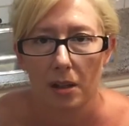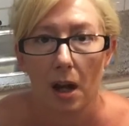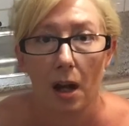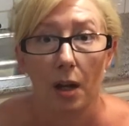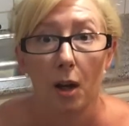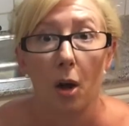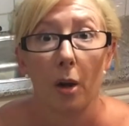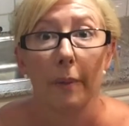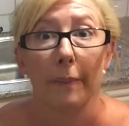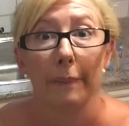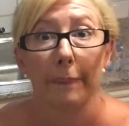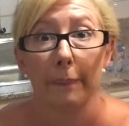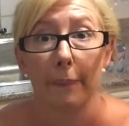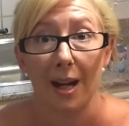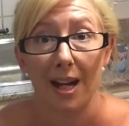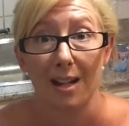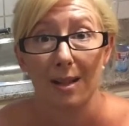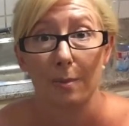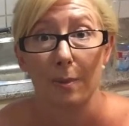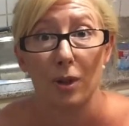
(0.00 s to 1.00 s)
I know my
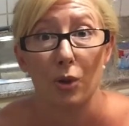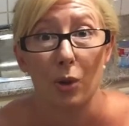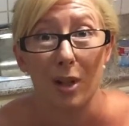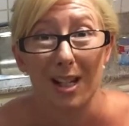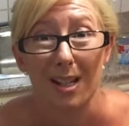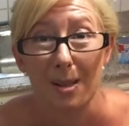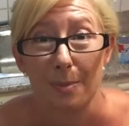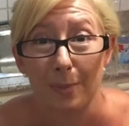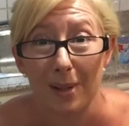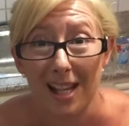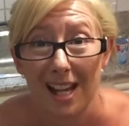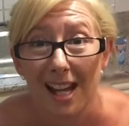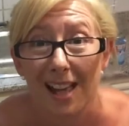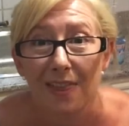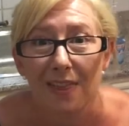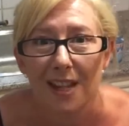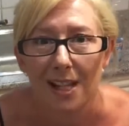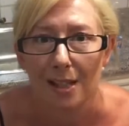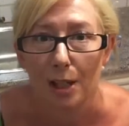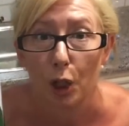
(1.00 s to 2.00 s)
husband drinks beer.
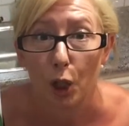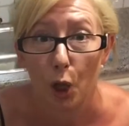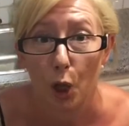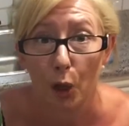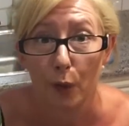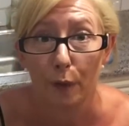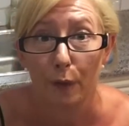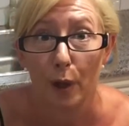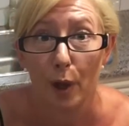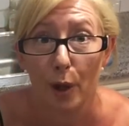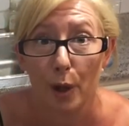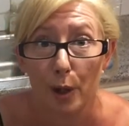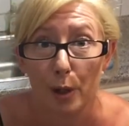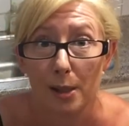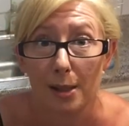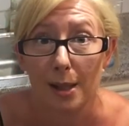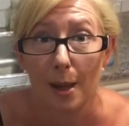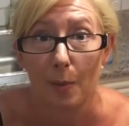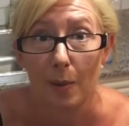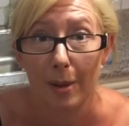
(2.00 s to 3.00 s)
There's a lot of
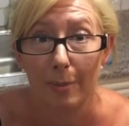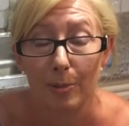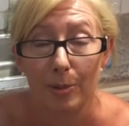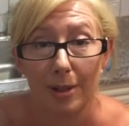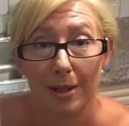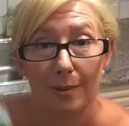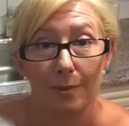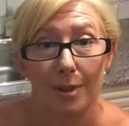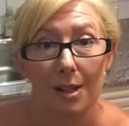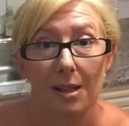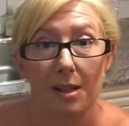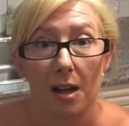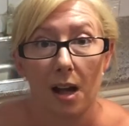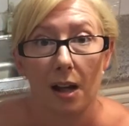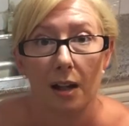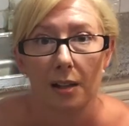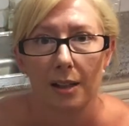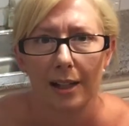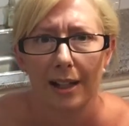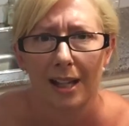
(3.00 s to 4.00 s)
those that we put in
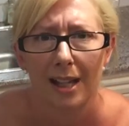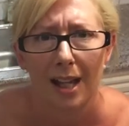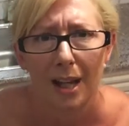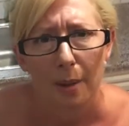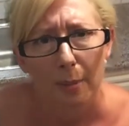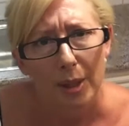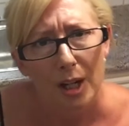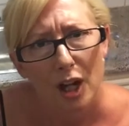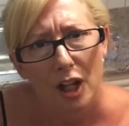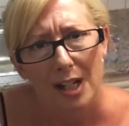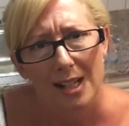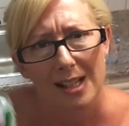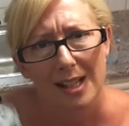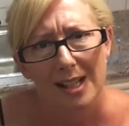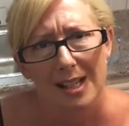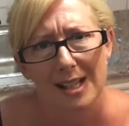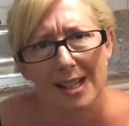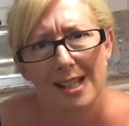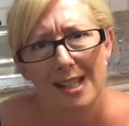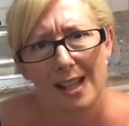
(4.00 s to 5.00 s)
recycling, but only
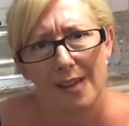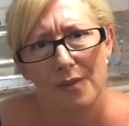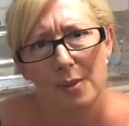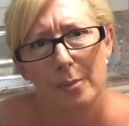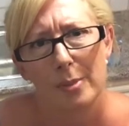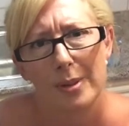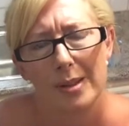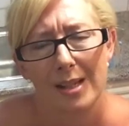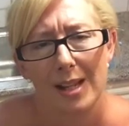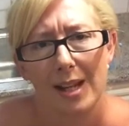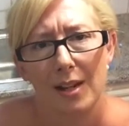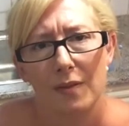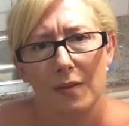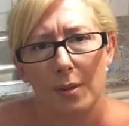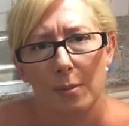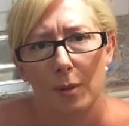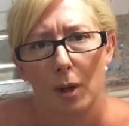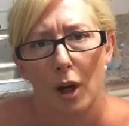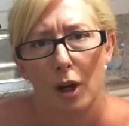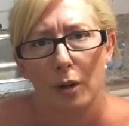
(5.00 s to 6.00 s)
67% of
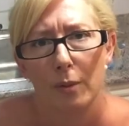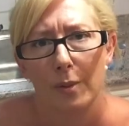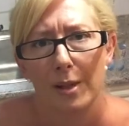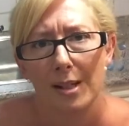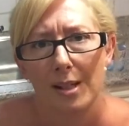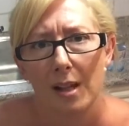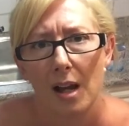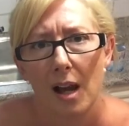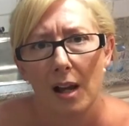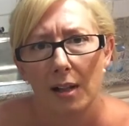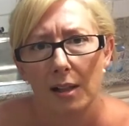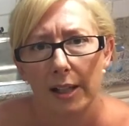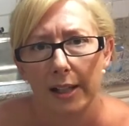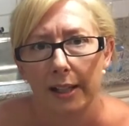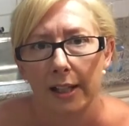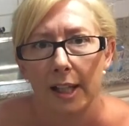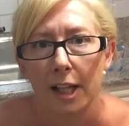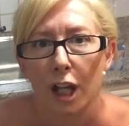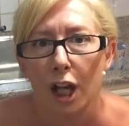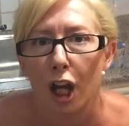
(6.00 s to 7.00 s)
them go to recycling.
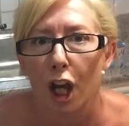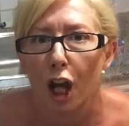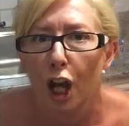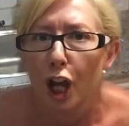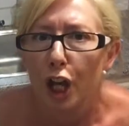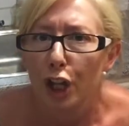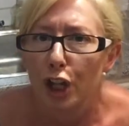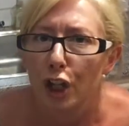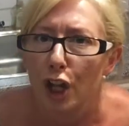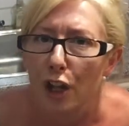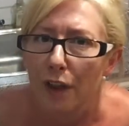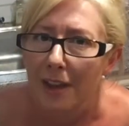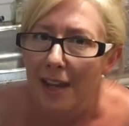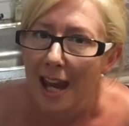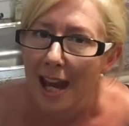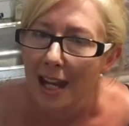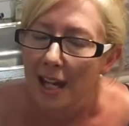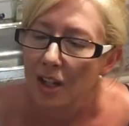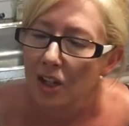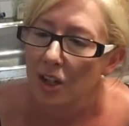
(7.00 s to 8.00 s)
You know, the
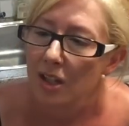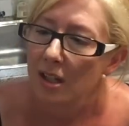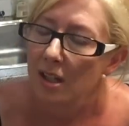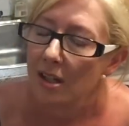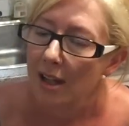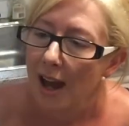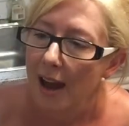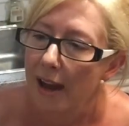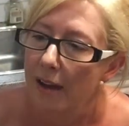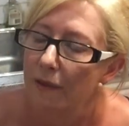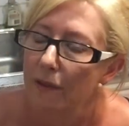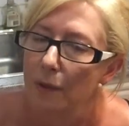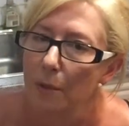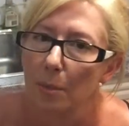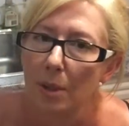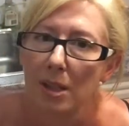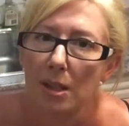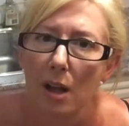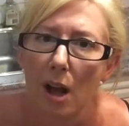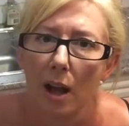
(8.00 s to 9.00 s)
energy saved from
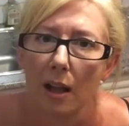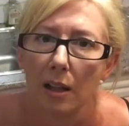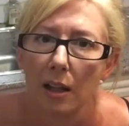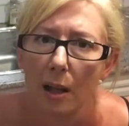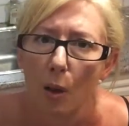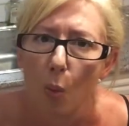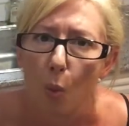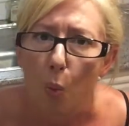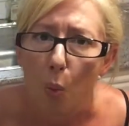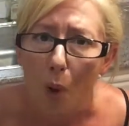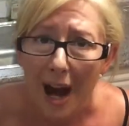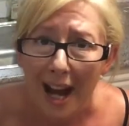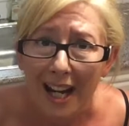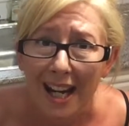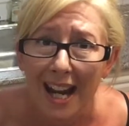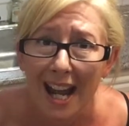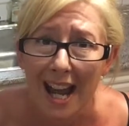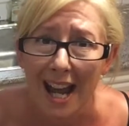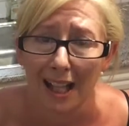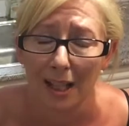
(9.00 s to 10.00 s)
recycling
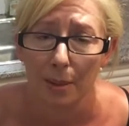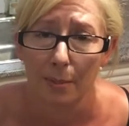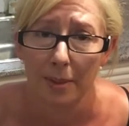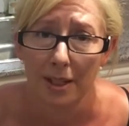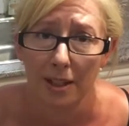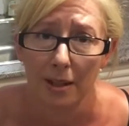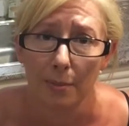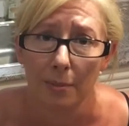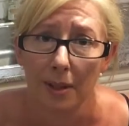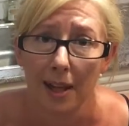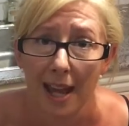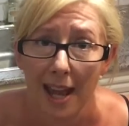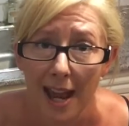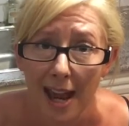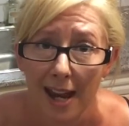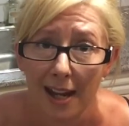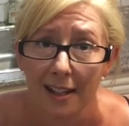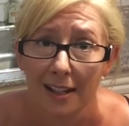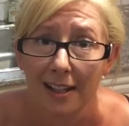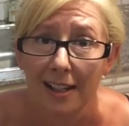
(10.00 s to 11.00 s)
one aluminium
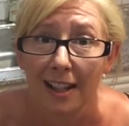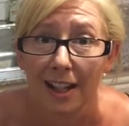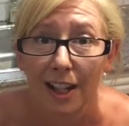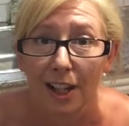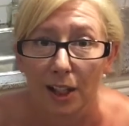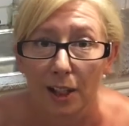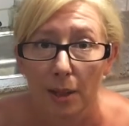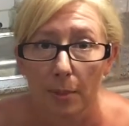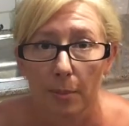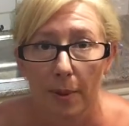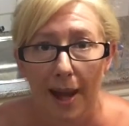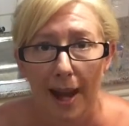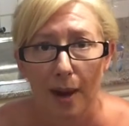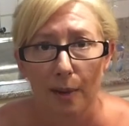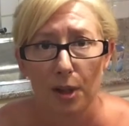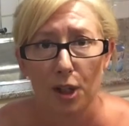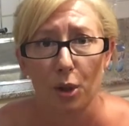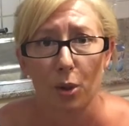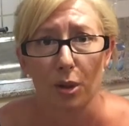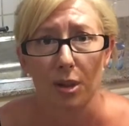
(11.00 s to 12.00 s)
can power
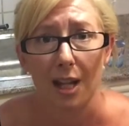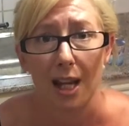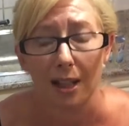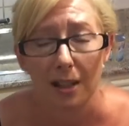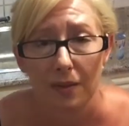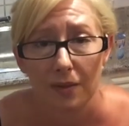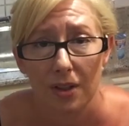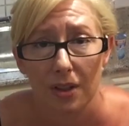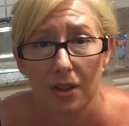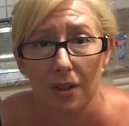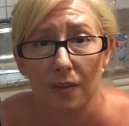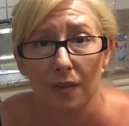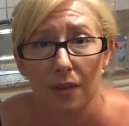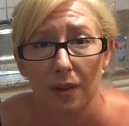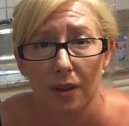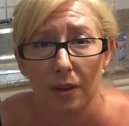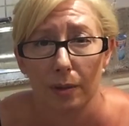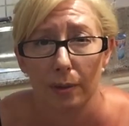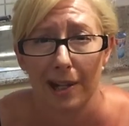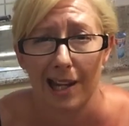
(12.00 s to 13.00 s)
your television for
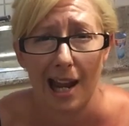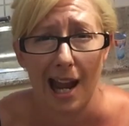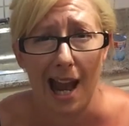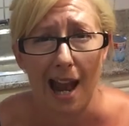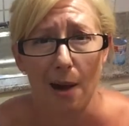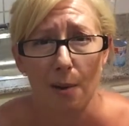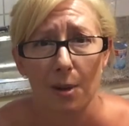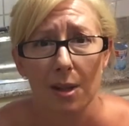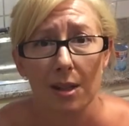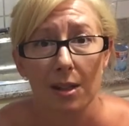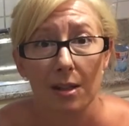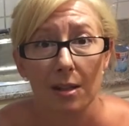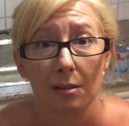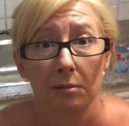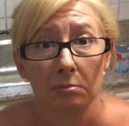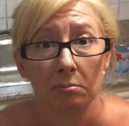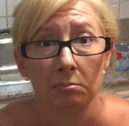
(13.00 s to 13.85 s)
3 hours?